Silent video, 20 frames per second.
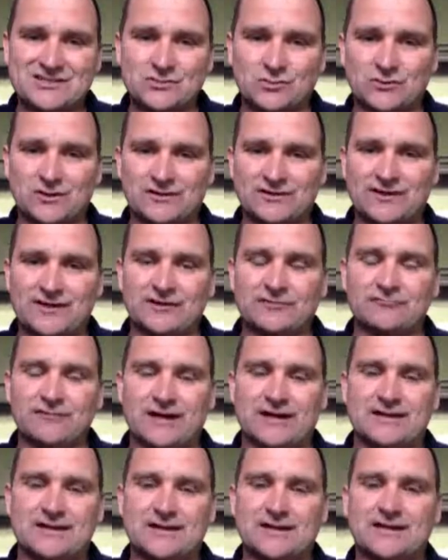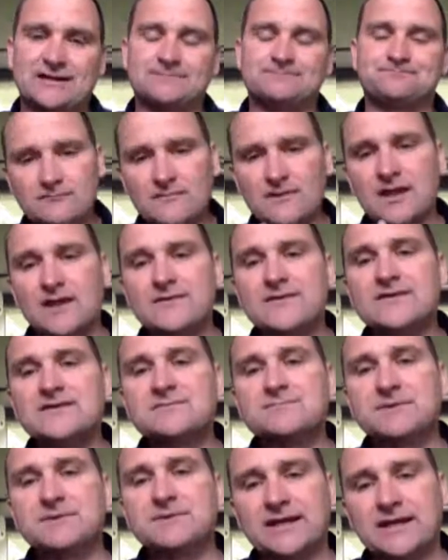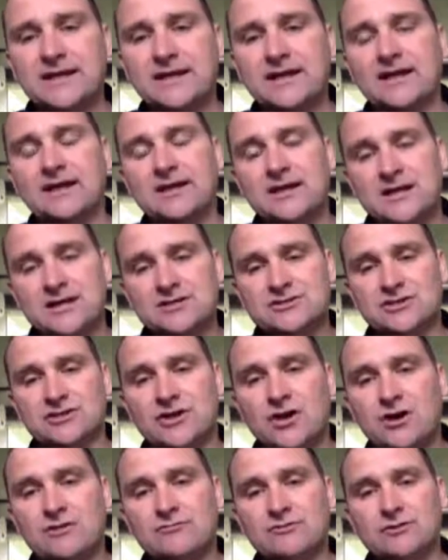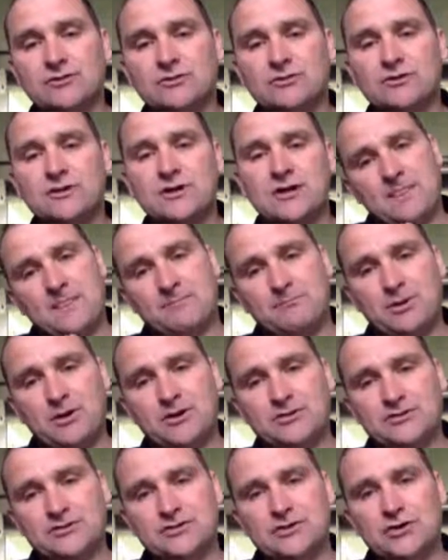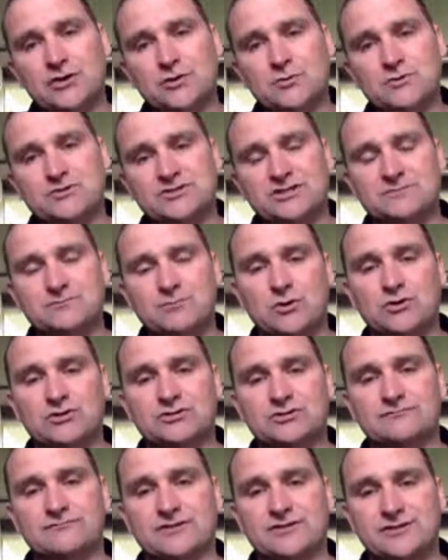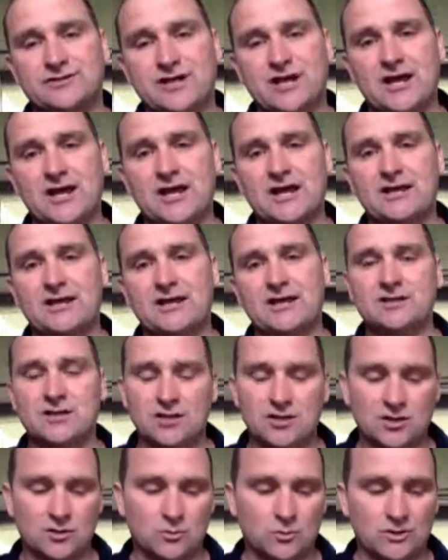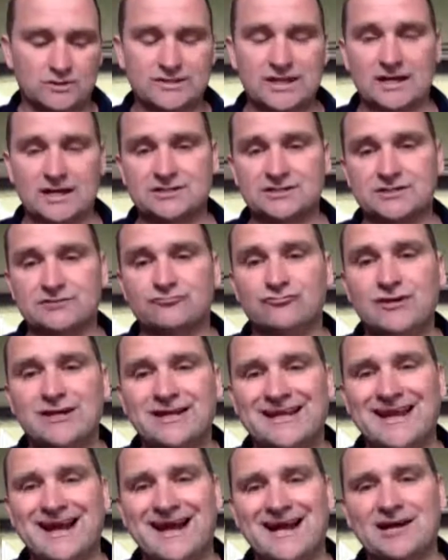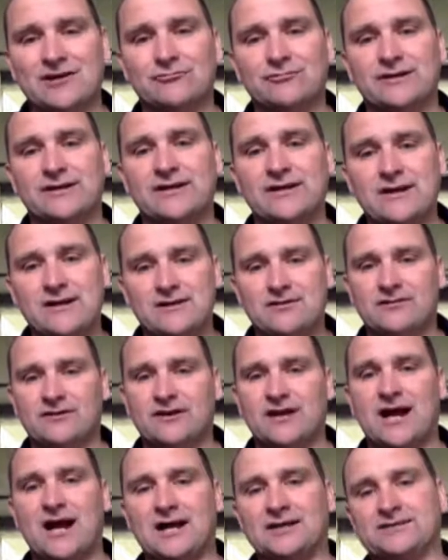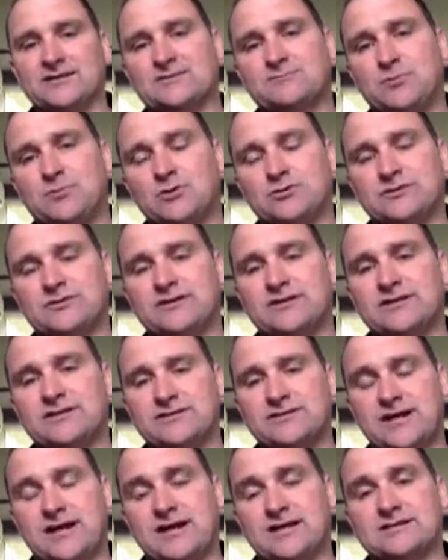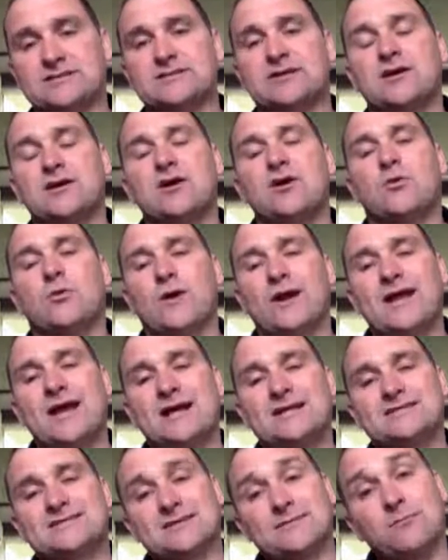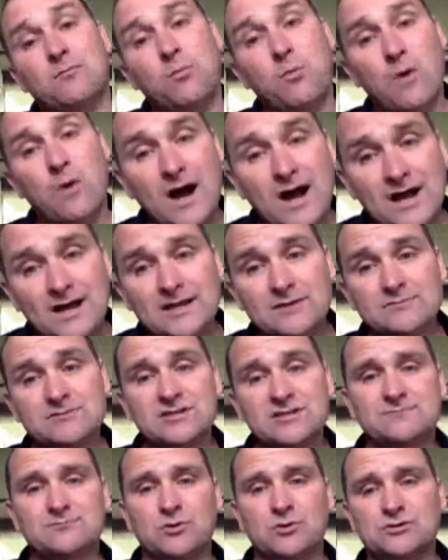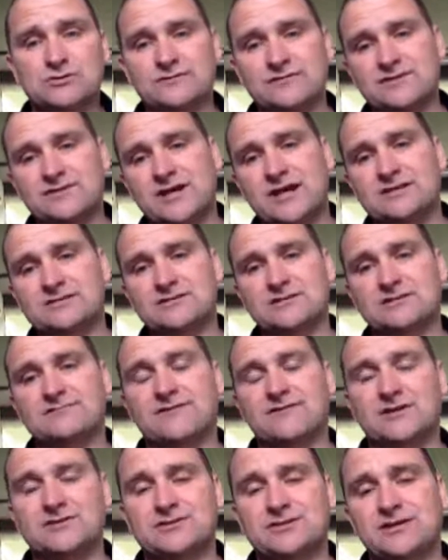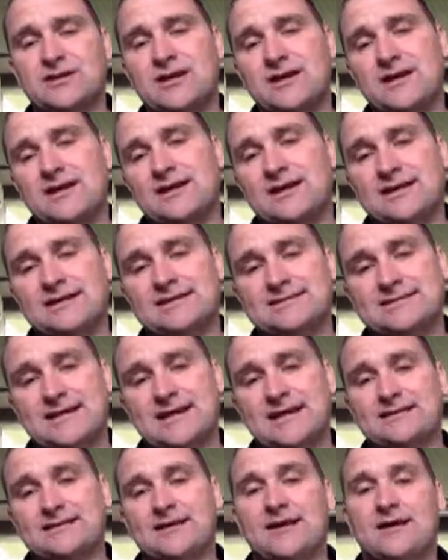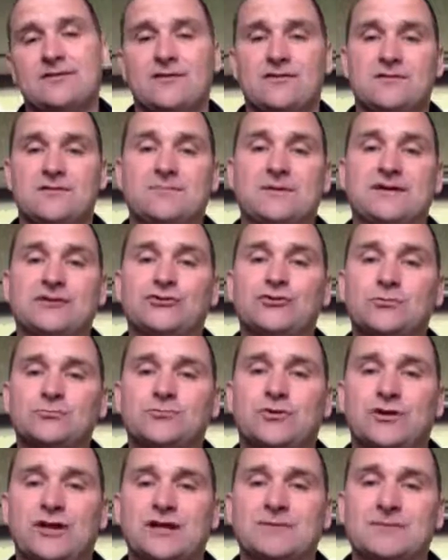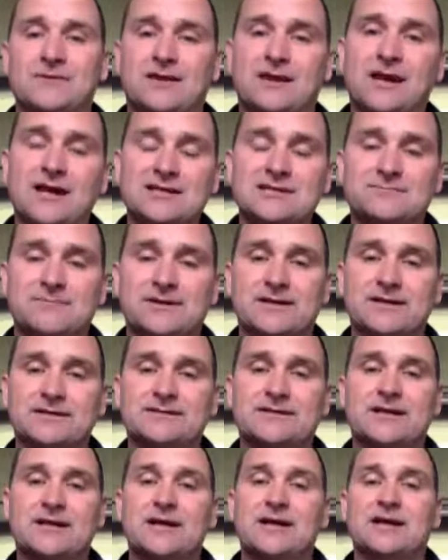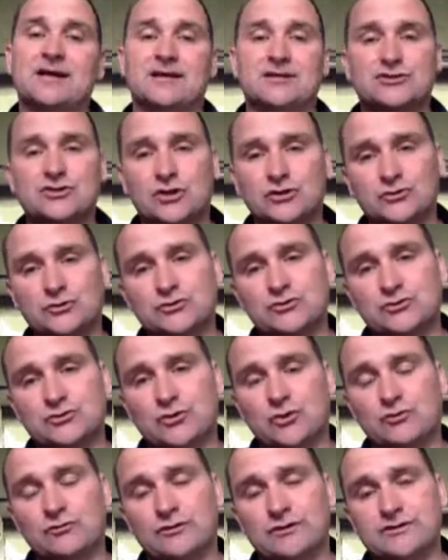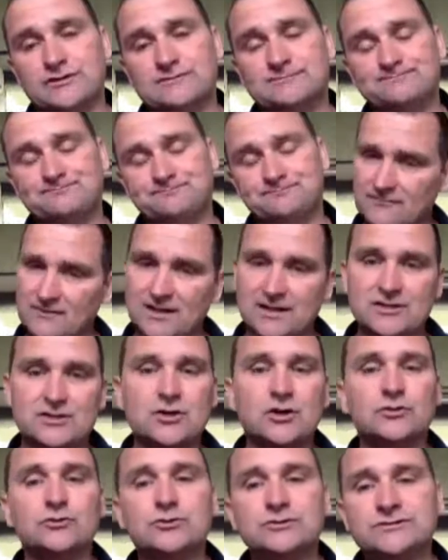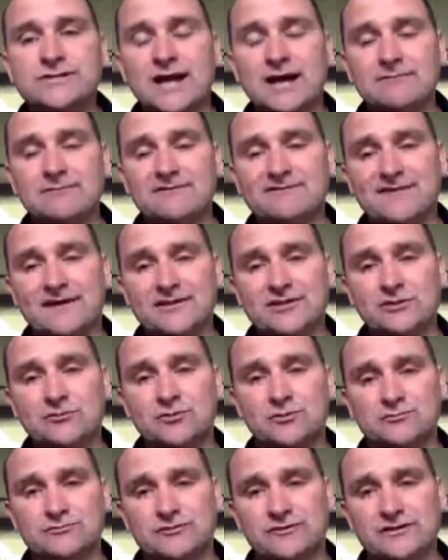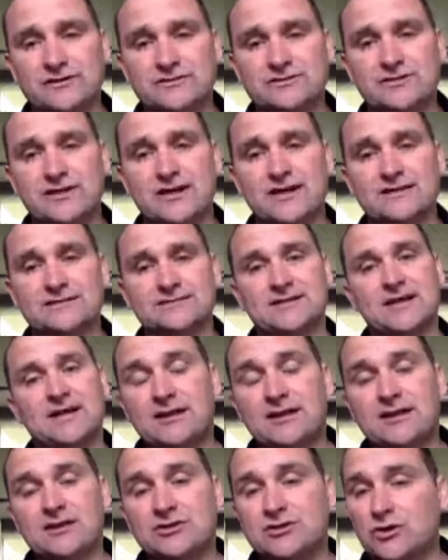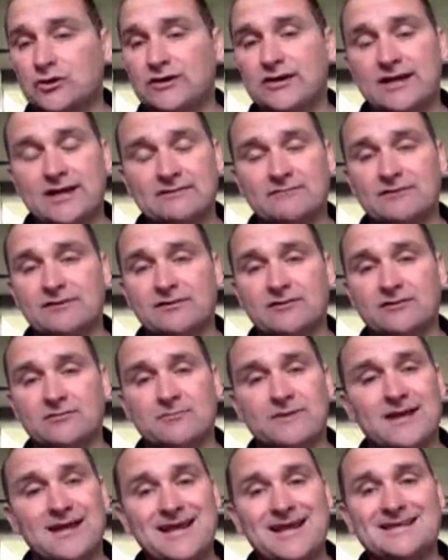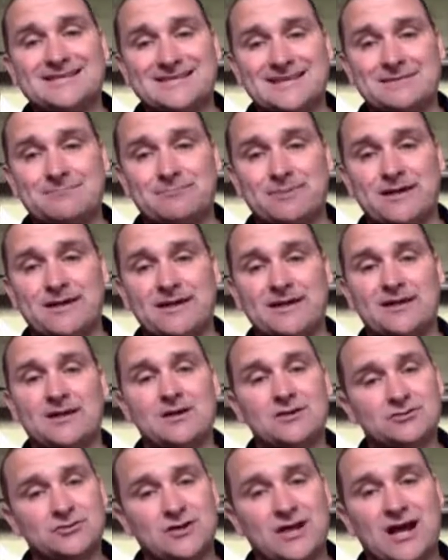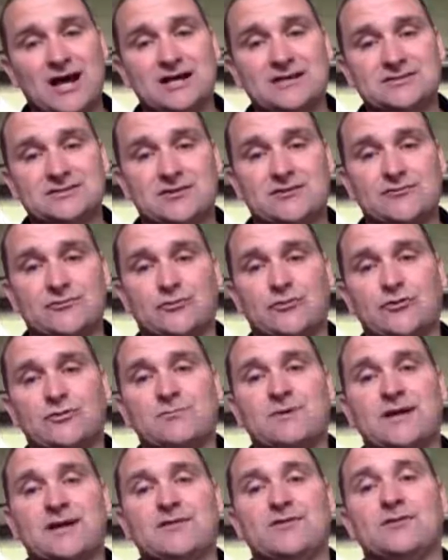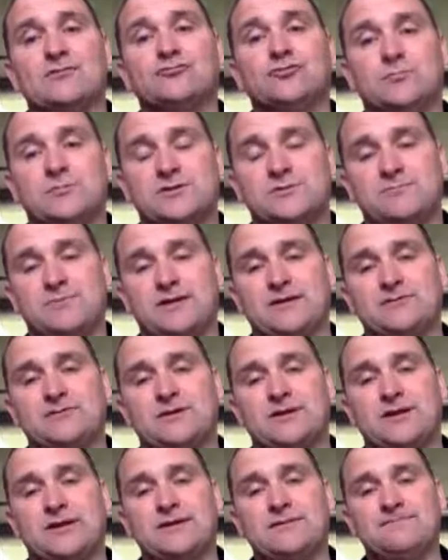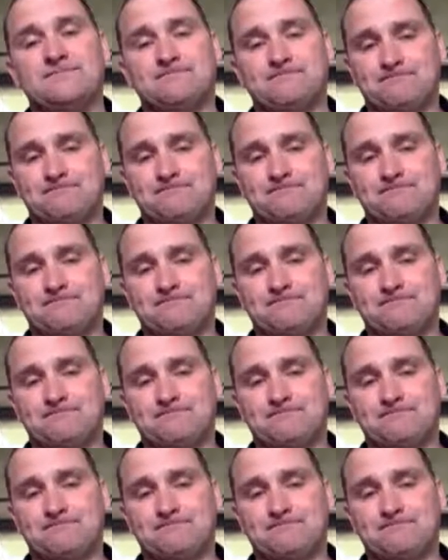sort of thing regularly. In this particular scenario, the person who was disposing of the chairs was actually really angry that he had to dispose of these chairs. When I asked him why he was disposing of the chairs in this fashion, he said that they'd been dumped on him at the last minute. He's got no storage. He's got no time to find new homes for these chairs. He's got to get rid of them ASAP, so he has to throw them in the rubbish bin, okay?